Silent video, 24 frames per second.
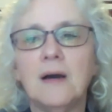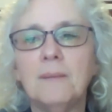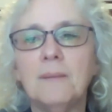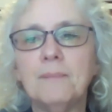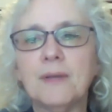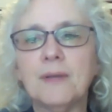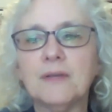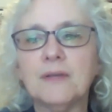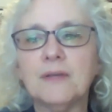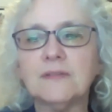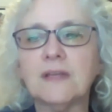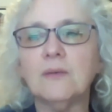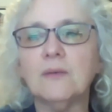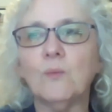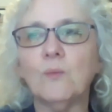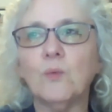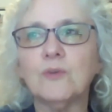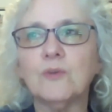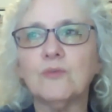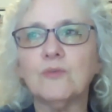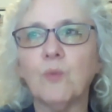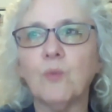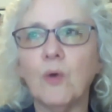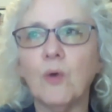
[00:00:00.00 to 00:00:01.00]
because I
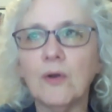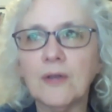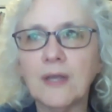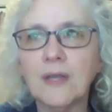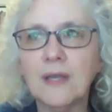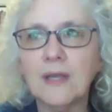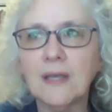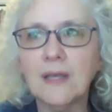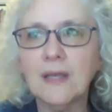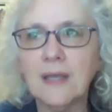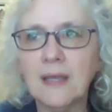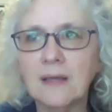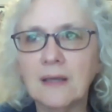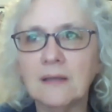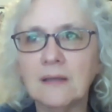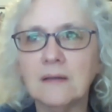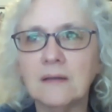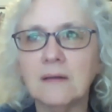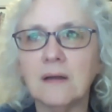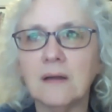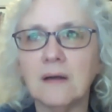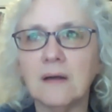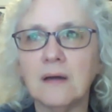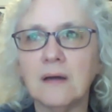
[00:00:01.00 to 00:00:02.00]
was working
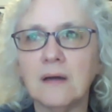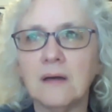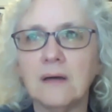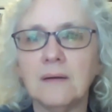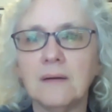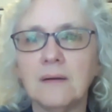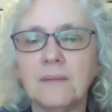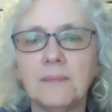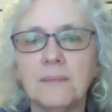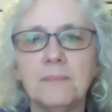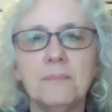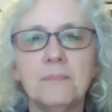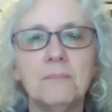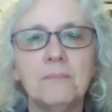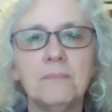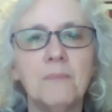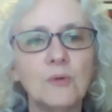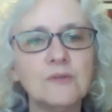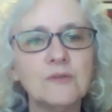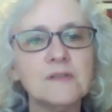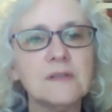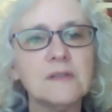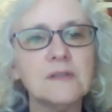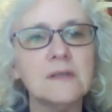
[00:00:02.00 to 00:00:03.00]
in
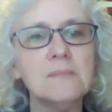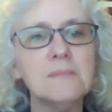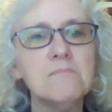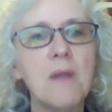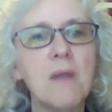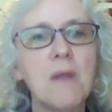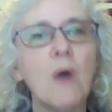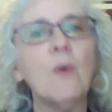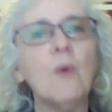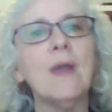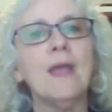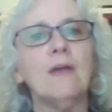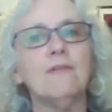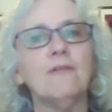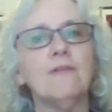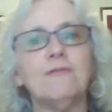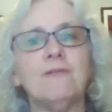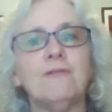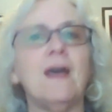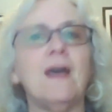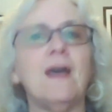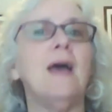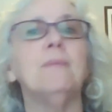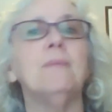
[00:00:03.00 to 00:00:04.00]
mostly mohair
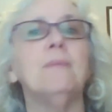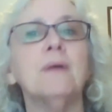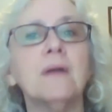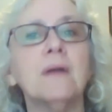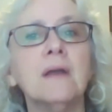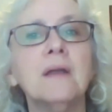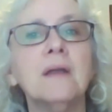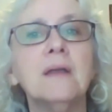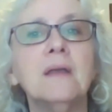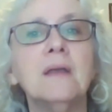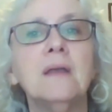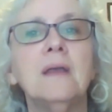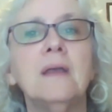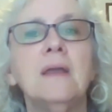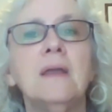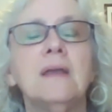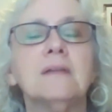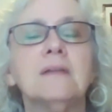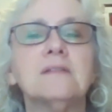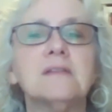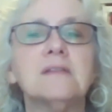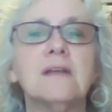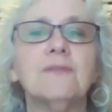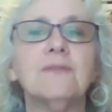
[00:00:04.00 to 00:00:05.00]
fabric
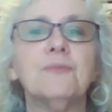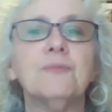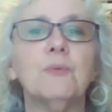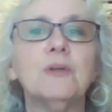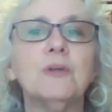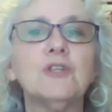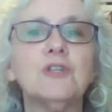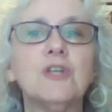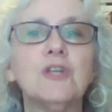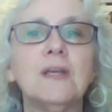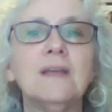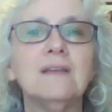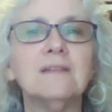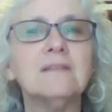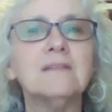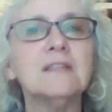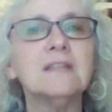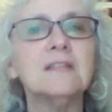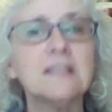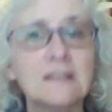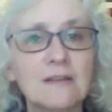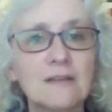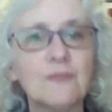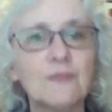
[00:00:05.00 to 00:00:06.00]
and stuff, which is a
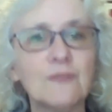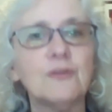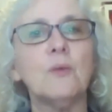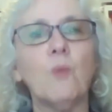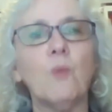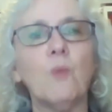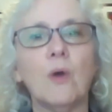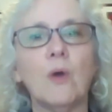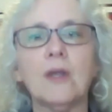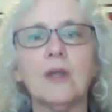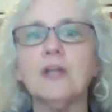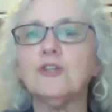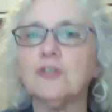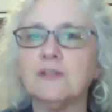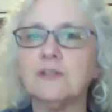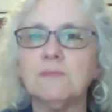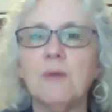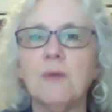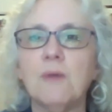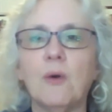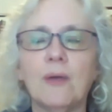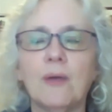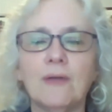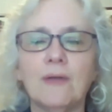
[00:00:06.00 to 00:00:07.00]
little different than working just
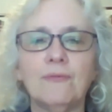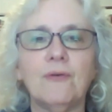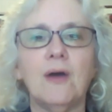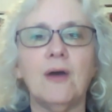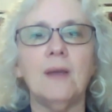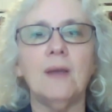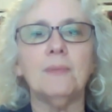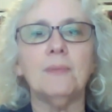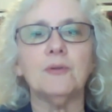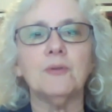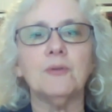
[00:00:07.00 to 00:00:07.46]
mohair fiber.